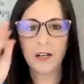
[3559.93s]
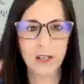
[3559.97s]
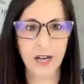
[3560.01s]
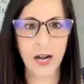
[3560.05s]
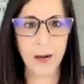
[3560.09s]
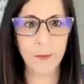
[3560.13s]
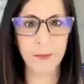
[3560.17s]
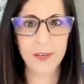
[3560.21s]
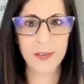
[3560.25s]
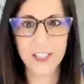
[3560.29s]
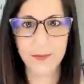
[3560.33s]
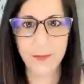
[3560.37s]

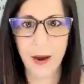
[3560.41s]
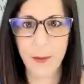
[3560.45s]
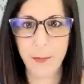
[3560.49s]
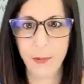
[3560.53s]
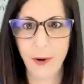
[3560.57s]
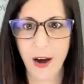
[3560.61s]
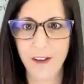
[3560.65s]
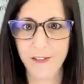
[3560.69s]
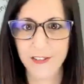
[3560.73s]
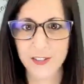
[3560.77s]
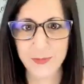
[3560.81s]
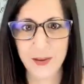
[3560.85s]
come into my
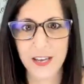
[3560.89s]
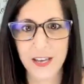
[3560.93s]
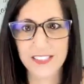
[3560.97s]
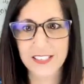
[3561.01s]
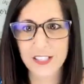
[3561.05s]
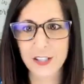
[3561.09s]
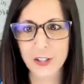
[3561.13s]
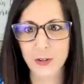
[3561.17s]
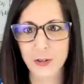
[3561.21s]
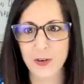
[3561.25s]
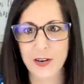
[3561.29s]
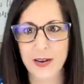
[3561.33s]
private space
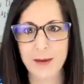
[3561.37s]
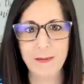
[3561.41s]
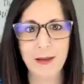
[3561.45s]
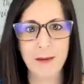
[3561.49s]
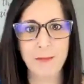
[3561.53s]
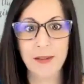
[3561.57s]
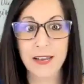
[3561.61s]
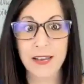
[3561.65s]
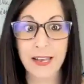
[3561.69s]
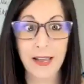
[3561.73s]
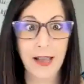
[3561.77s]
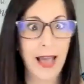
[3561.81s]
and scream at
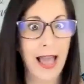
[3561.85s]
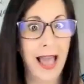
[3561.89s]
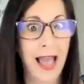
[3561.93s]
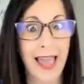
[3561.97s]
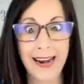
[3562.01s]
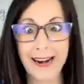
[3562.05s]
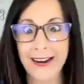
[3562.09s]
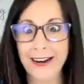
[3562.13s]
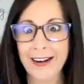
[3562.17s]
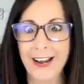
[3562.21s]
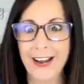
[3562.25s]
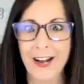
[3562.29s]
me i
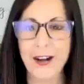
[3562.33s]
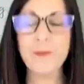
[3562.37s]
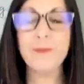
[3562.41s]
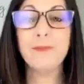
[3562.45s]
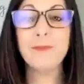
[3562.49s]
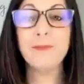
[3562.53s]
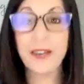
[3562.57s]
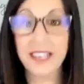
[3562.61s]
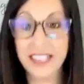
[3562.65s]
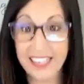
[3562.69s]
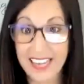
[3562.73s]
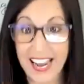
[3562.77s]
don't know
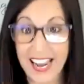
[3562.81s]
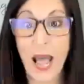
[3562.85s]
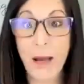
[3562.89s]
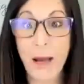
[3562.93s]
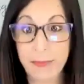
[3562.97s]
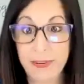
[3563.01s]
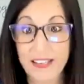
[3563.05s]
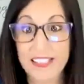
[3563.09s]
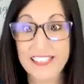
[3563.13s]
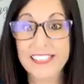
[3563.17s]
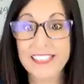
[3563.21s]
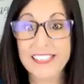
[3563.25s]
but it
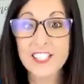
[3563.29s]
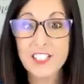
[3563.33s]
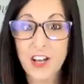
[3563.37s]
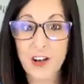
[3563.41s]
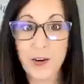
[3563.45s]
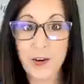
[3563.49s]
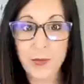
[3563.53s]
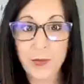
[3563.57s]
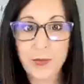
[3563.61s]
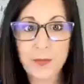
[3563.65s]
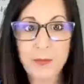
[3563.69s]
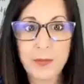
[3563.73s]
happened
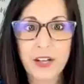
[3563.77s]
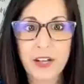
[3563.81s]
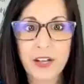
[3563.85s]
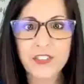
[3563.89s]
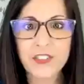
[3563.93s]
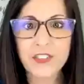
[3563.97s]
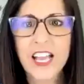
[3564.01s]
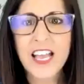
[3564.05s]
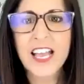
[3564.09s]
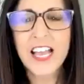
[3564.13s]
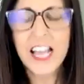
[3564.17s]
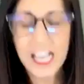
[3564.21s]
so we built